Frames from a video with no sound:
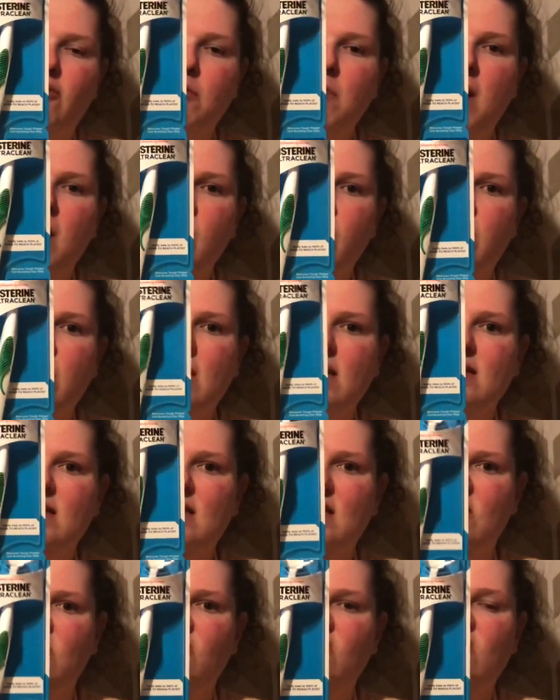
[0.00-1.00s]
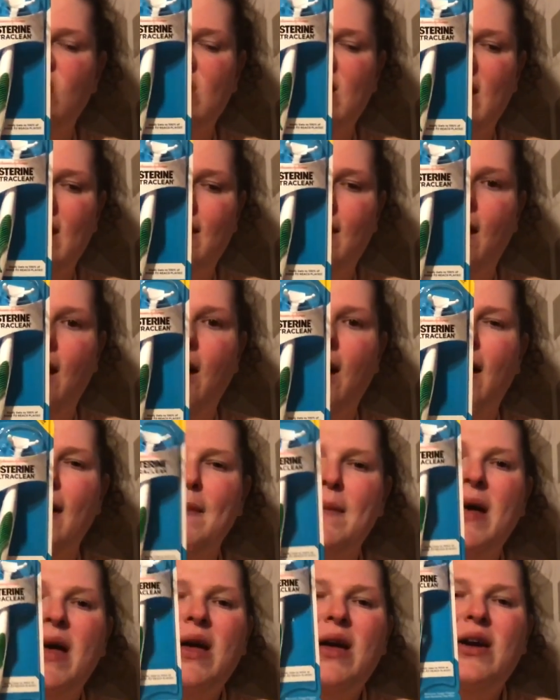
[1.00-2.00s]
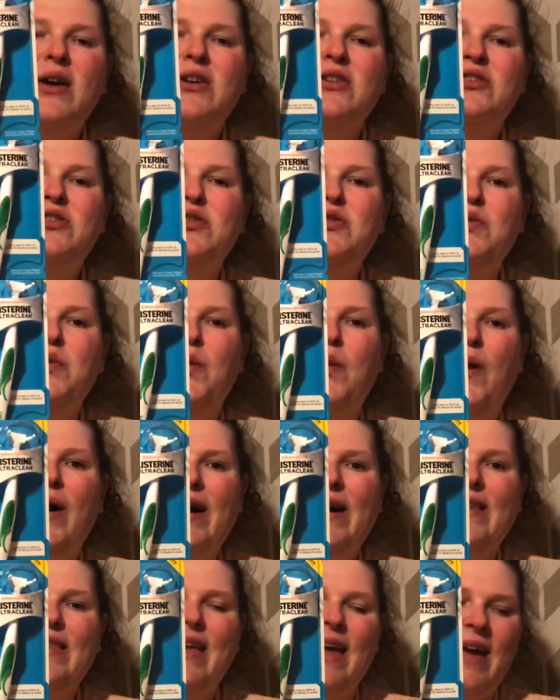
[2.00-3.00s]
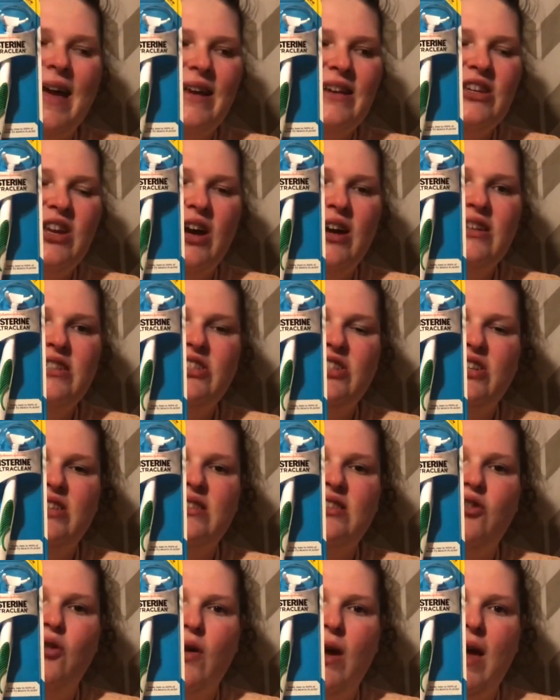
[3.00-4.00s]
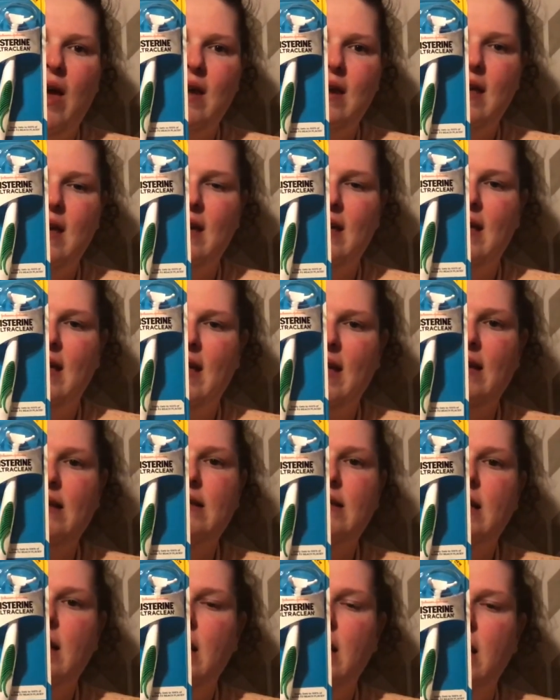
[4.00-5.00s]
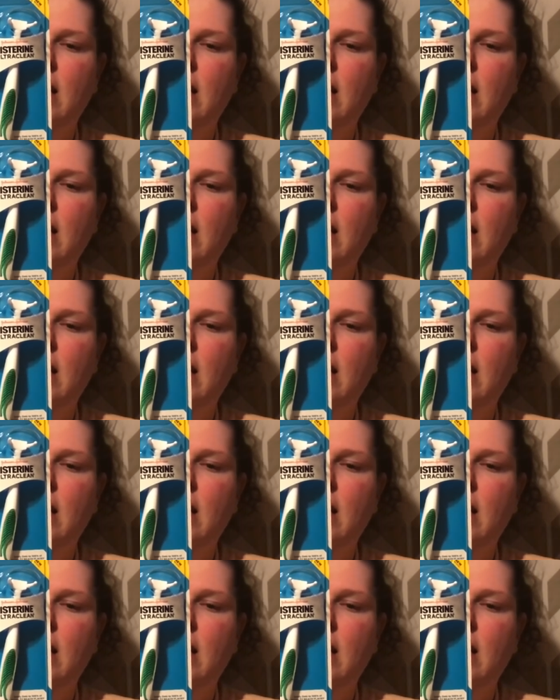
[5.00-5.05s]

from HealthyEssentials.com, to why the heck not just go ahead and get